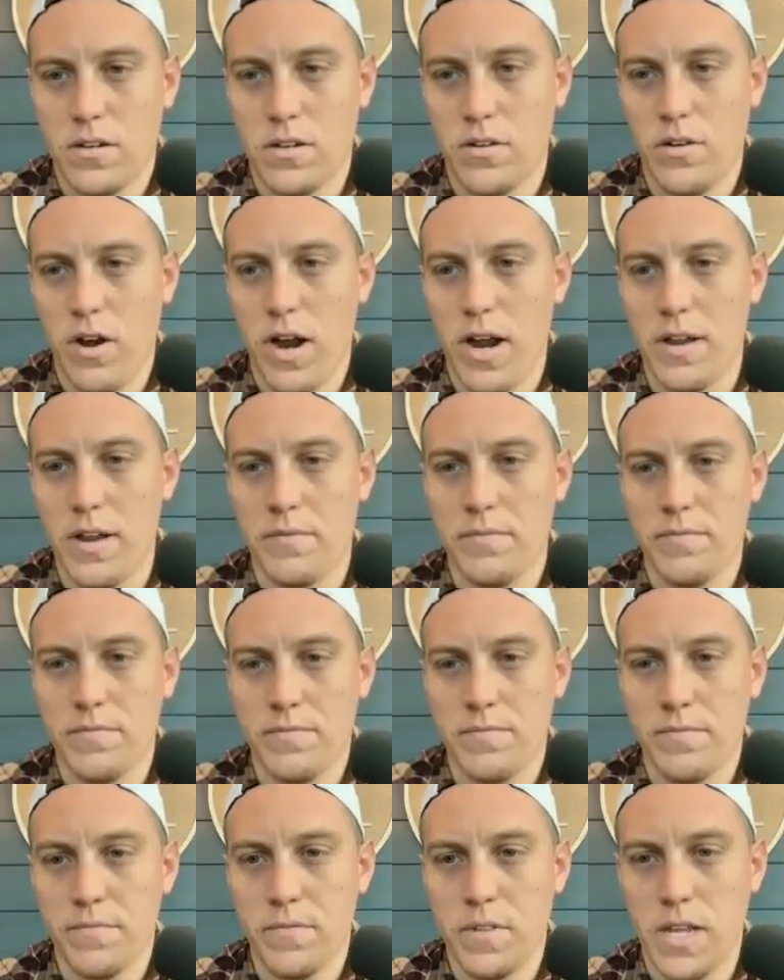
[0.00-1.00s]
Great.
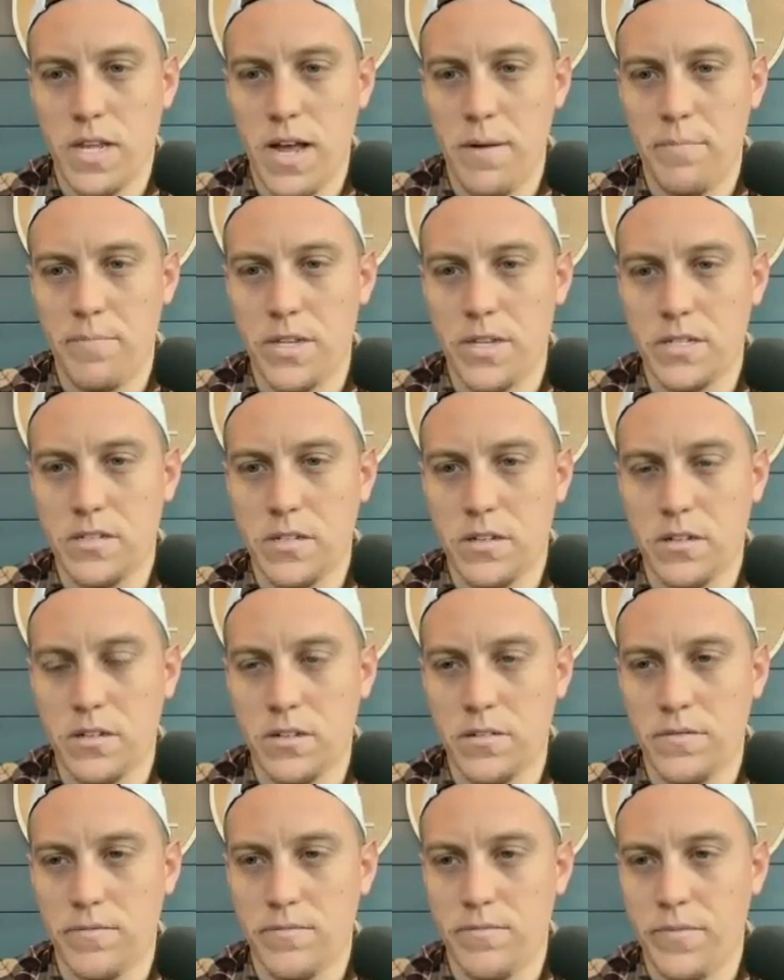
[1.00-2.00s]
Yep,
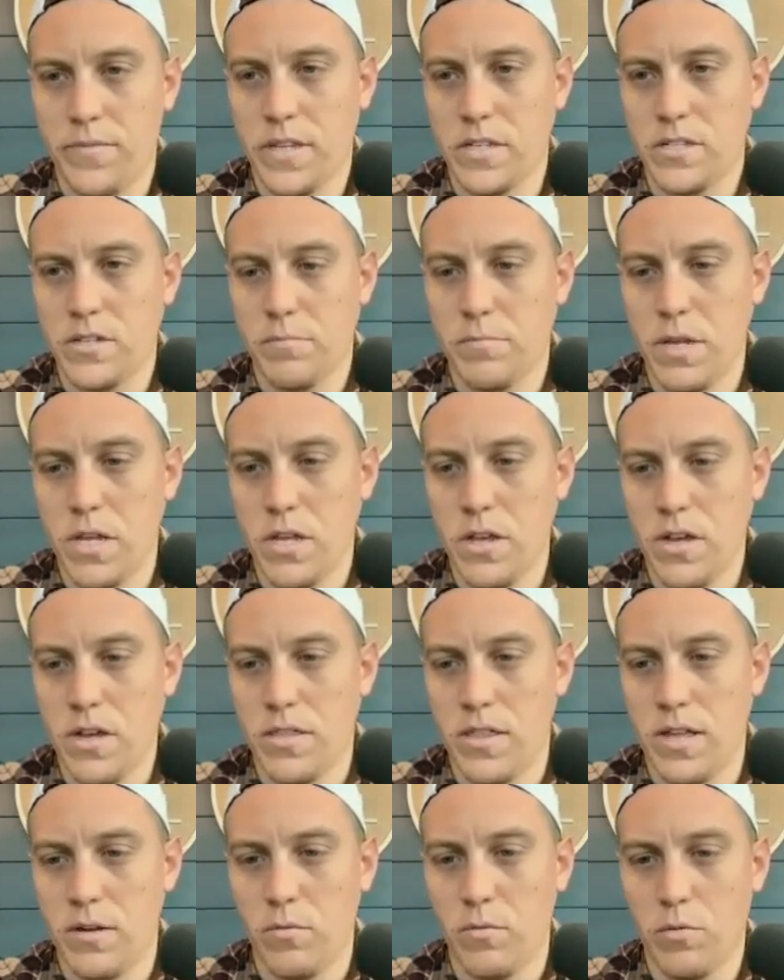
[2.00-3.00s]
this'll be
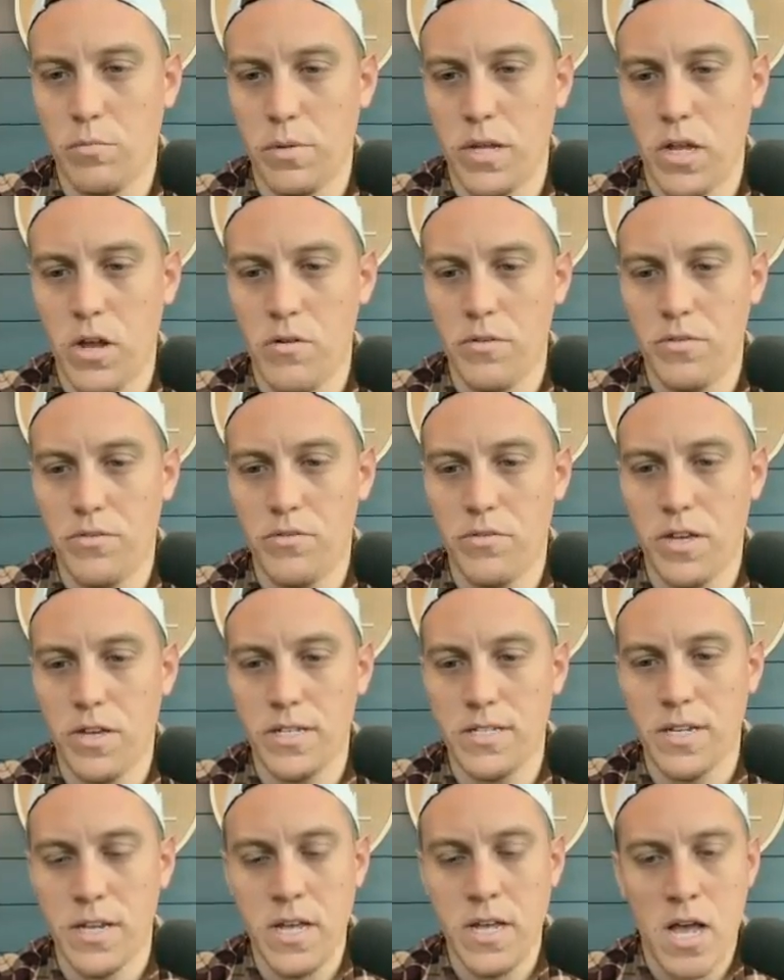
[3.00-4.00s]
good. Then we'll be going through
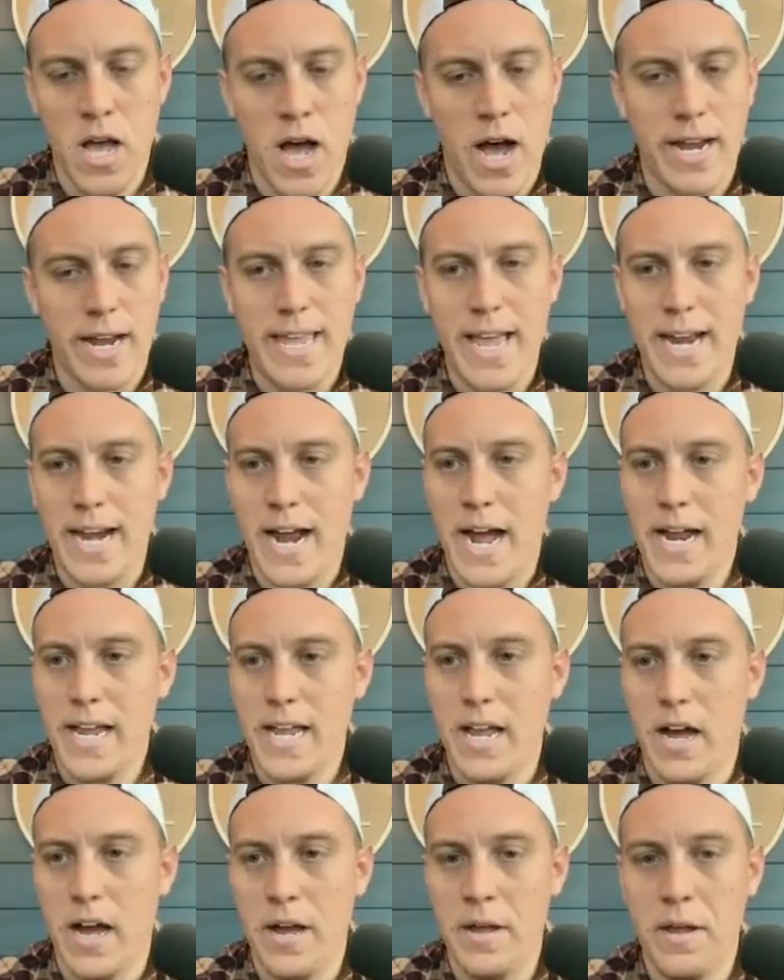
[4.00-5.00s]
this. Again,
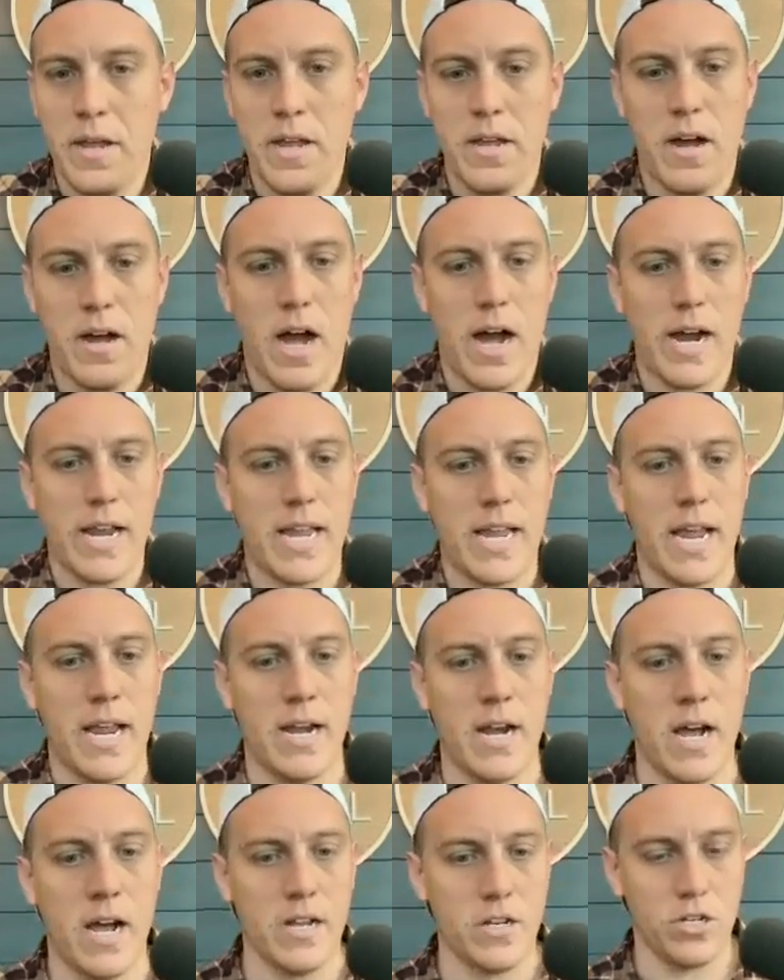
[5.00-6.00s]
I
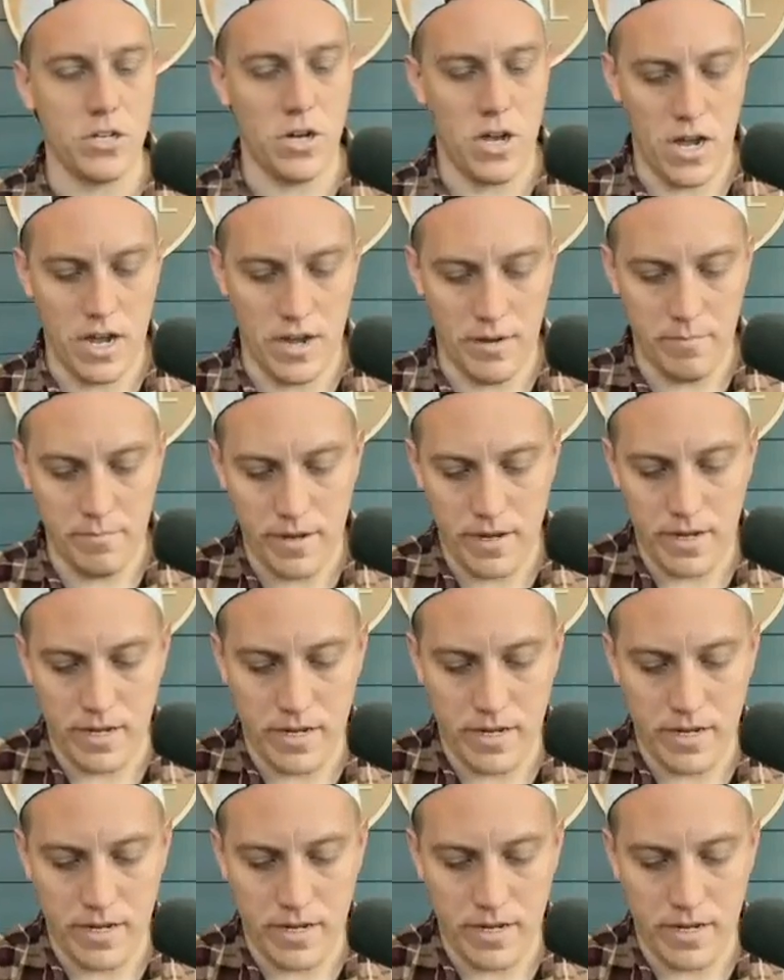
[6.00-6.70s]
cannot